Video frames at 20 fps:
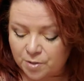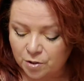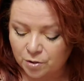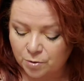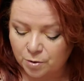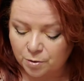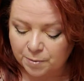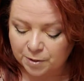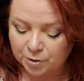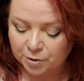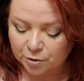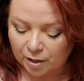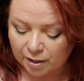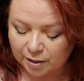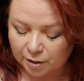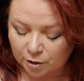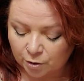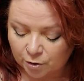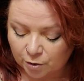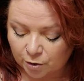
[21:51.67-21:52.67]
You could be trying
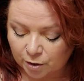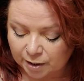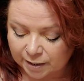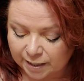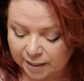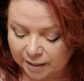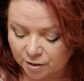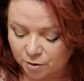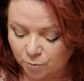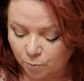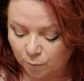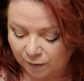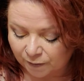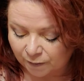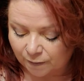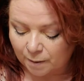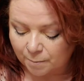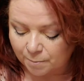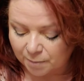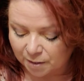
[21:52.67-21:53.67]
to connect with
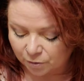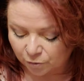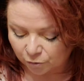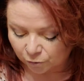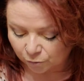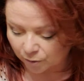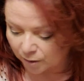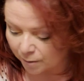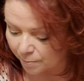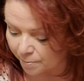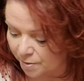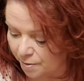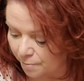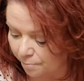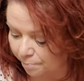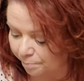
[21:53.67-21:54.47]
them in your dreams.